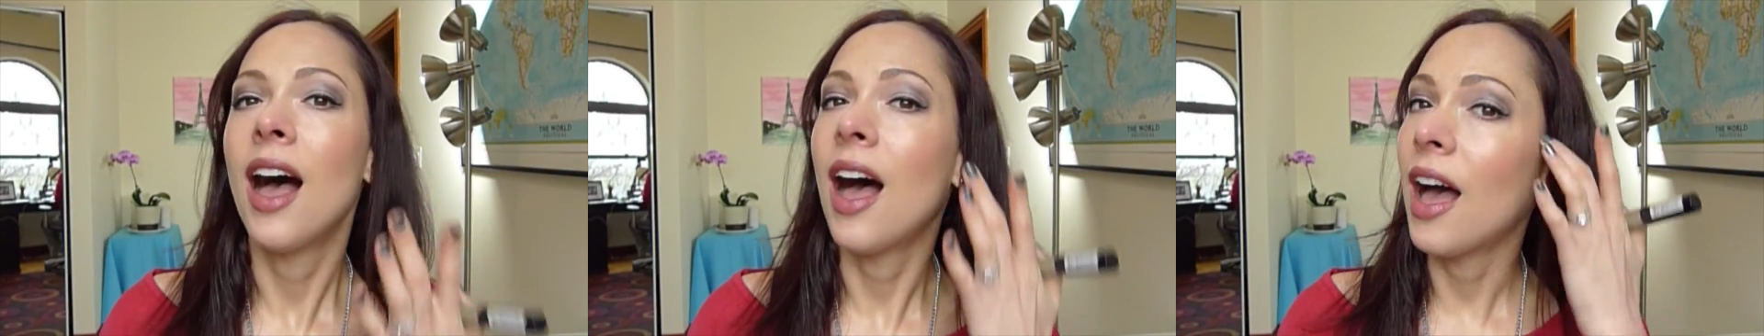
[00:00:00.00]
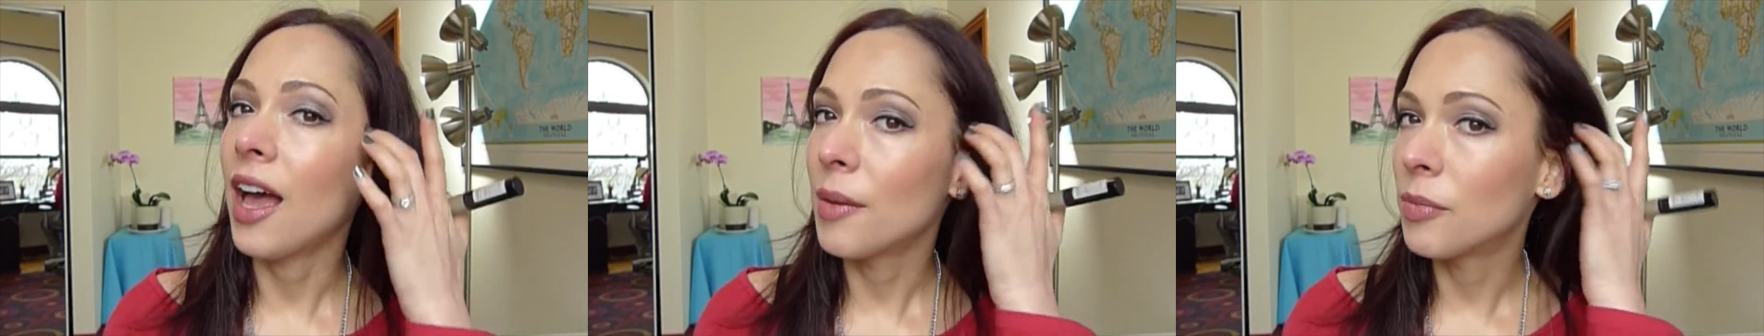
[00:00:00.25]

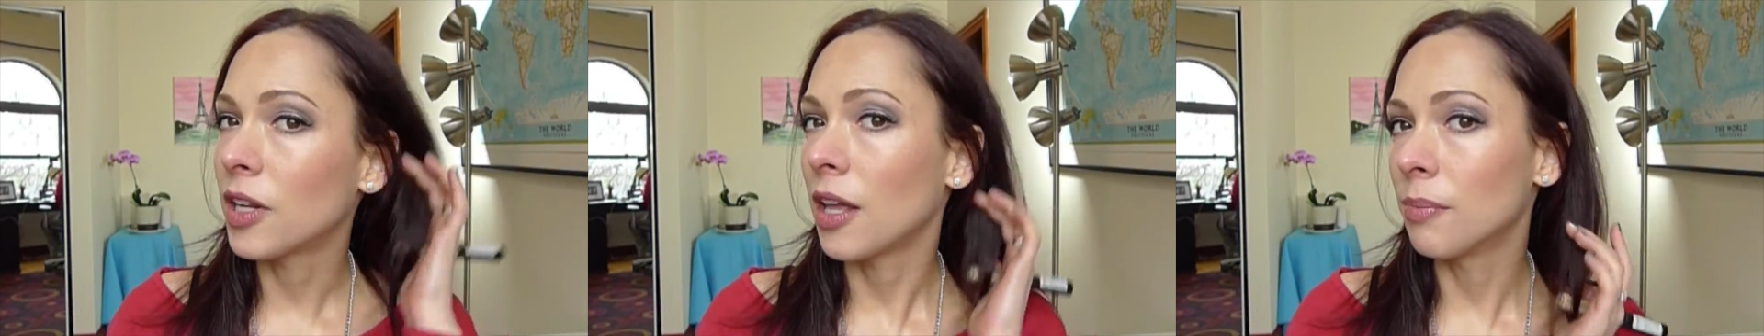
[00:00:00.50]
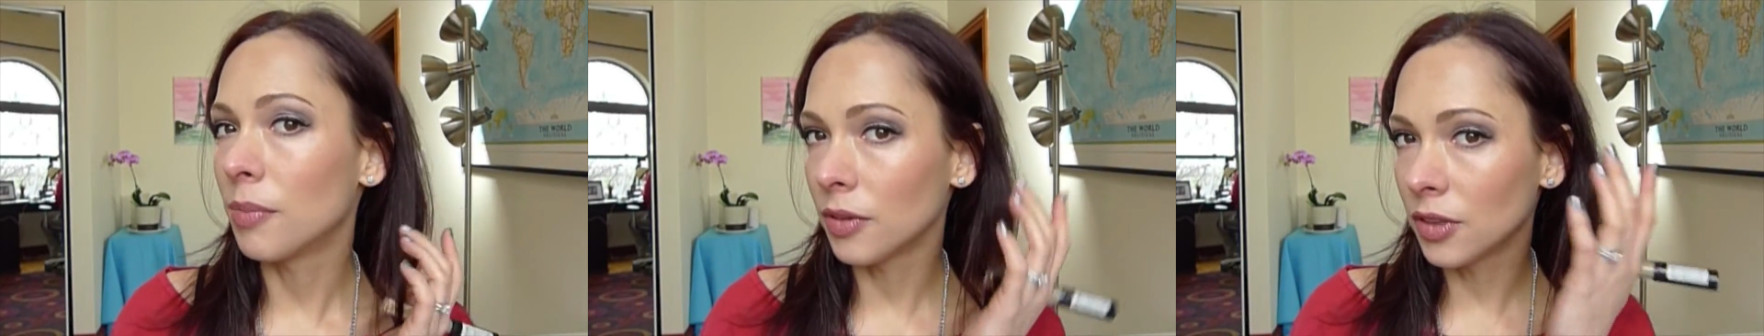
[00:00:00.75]
I put
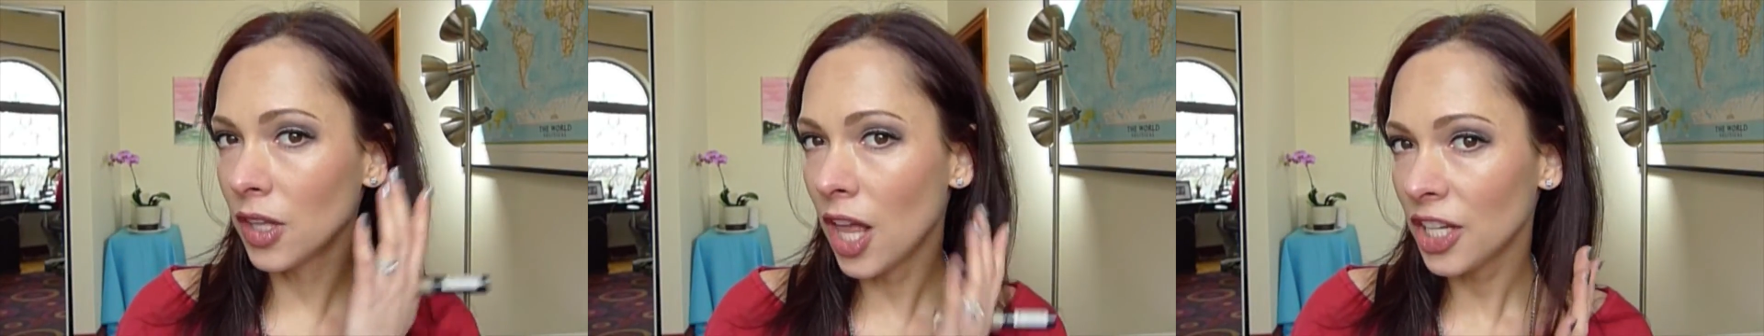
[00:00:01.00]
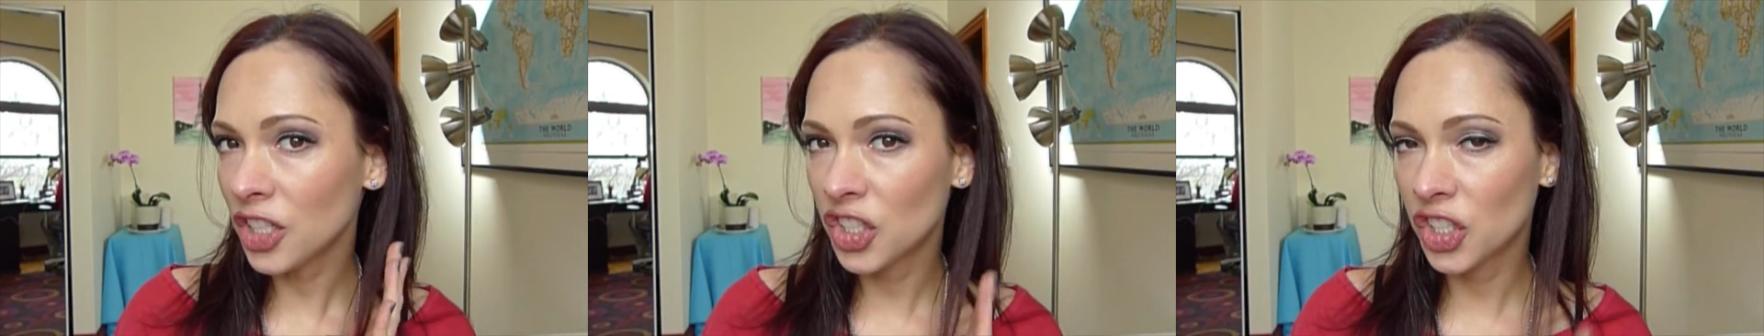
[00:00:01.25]
on
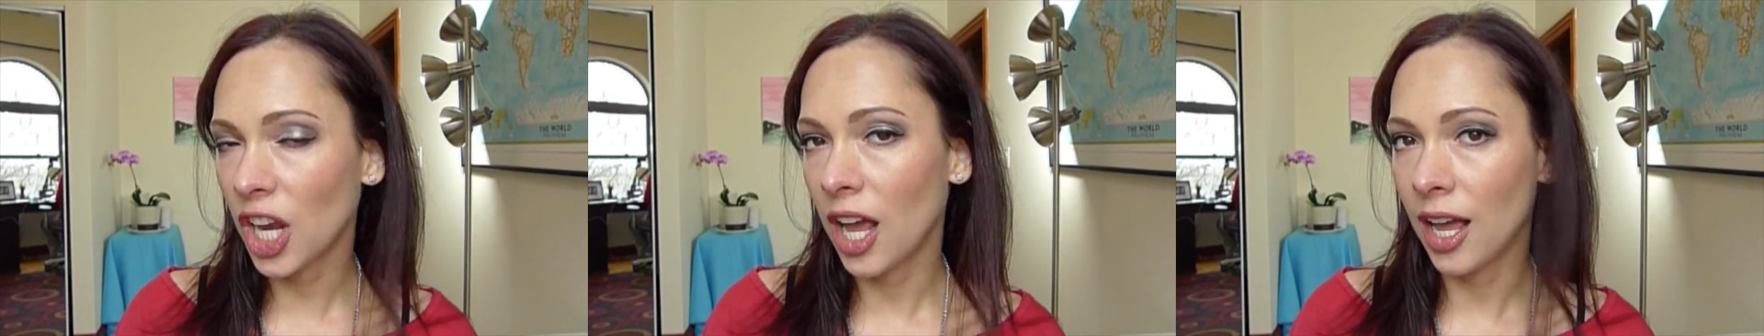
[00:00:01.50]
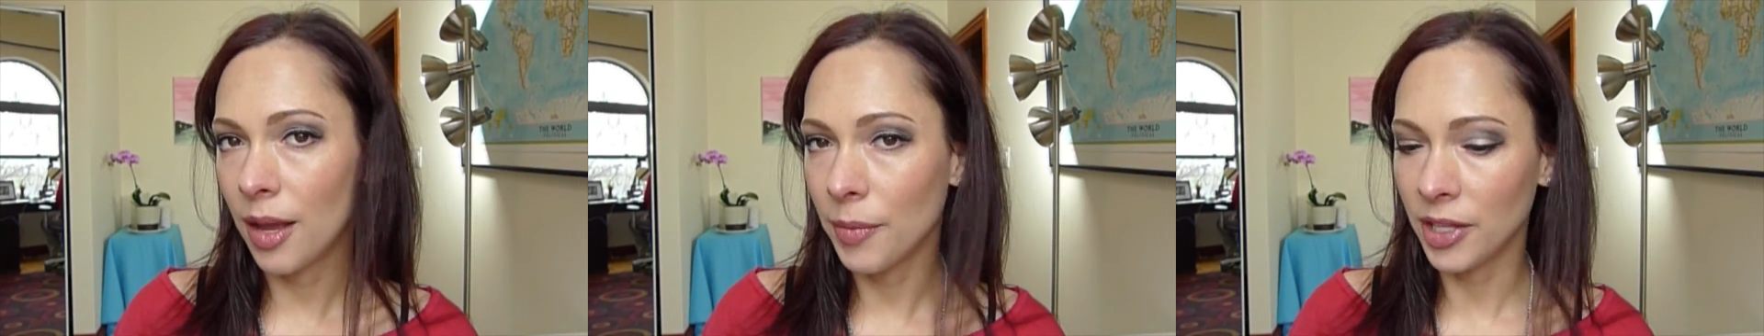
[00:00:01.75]
blush.
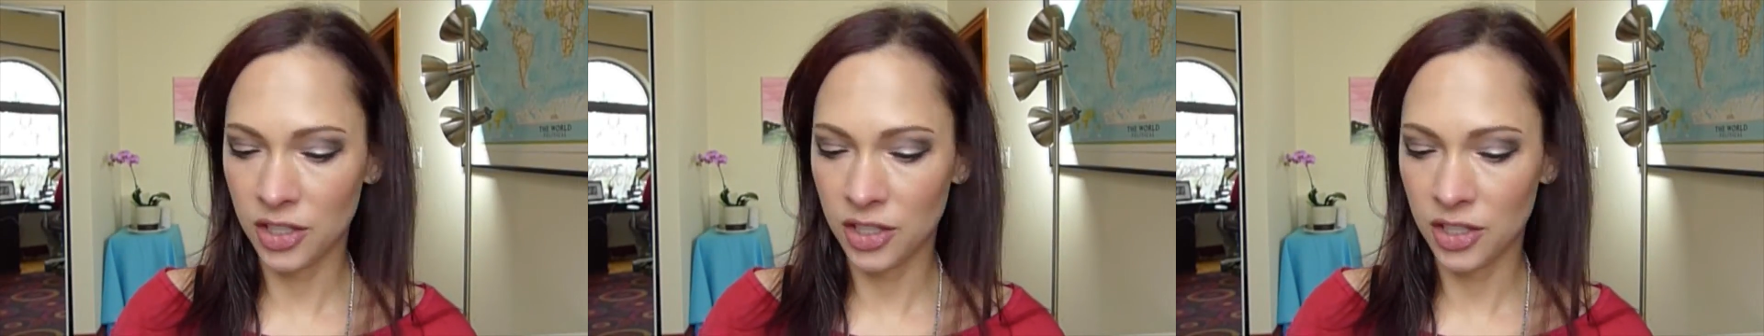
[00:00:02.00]
Um,